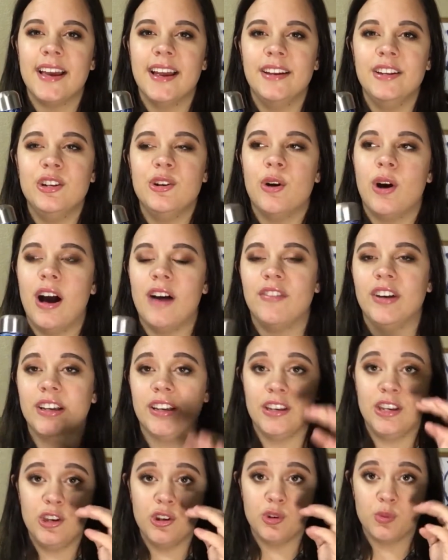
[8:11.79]
and you don't have like
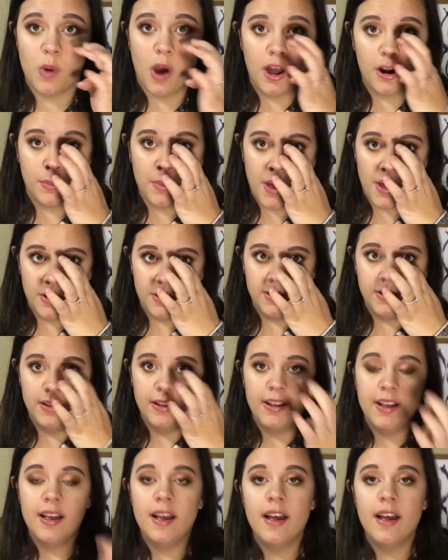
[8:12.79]
a huge water bottle.